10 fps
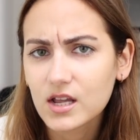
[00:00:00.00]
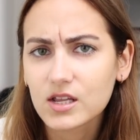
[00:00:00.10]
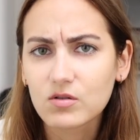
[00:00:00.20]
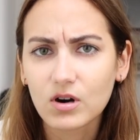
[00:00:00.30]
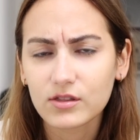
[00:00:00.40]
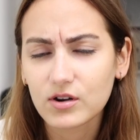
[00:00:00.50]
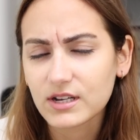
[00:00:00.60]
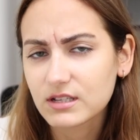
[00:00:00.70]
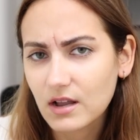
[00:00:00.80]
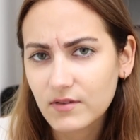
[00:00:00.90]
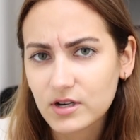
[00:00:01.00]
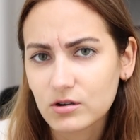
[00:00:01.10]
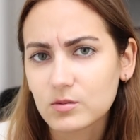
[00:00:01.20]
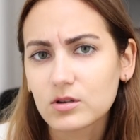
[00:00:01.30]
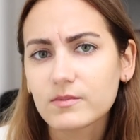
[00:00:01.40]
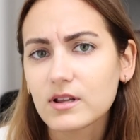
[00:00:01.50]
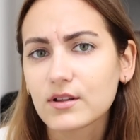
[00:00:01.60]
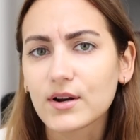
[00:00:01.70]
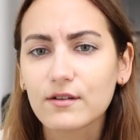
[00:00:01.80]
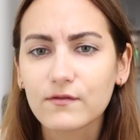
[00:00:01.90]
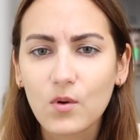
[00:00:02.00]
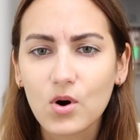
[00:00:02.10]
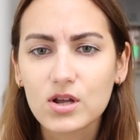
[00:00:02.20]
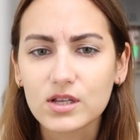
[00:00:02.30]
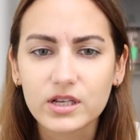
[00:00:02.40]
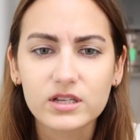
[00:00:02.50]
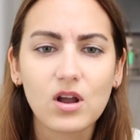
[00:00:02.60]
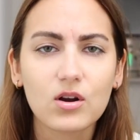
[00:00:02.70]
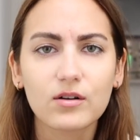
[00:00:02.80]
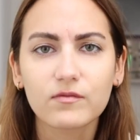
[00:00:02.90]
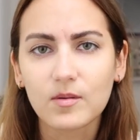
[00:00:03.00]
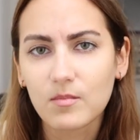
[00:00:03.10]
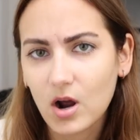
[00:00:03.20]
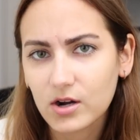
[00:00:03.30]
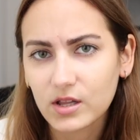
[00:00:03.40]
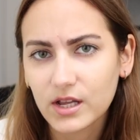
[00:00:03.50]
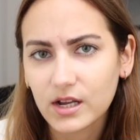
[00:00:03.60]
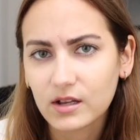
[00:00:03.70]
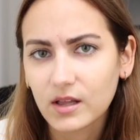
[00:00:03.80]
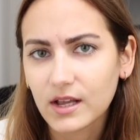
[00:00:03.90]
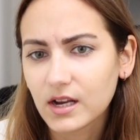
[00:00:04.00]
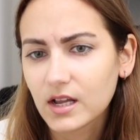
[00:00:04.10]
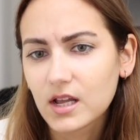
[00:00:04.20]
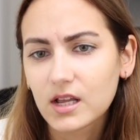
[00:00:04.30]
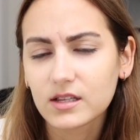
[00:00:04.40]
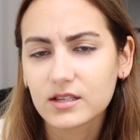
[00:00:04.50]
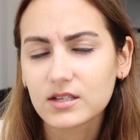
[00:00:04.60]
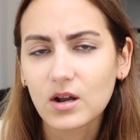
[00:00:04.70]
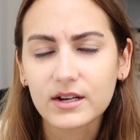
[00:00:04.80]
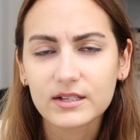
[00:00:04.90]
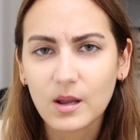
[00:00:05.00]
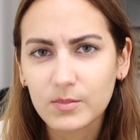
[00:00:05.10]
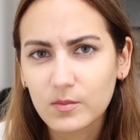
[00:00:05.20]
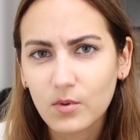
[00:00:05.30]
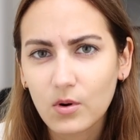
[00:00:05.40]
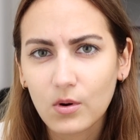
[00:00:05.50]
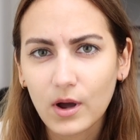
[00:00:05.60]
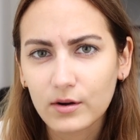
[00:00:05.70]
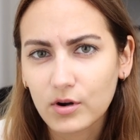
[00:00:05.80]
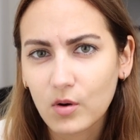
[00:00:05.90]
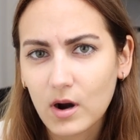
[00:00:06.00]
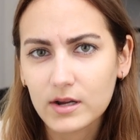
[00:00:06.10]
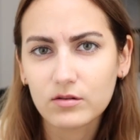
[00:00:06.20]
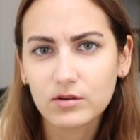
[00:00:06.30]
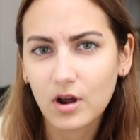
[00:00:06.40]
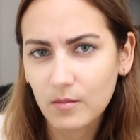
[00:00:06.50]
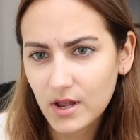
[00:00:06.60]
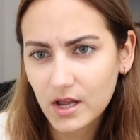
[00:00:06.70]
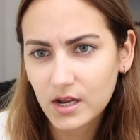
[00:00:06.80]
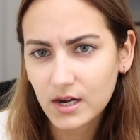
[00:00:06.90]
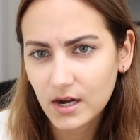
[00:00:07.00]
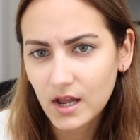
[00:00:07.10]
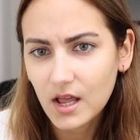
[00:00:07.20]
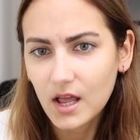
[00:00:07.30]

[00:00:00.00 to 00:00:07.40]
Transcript: you are 37, you're supposed to be 34, this is not good for modeling, like this is unacceptable, I don't know why you would come in.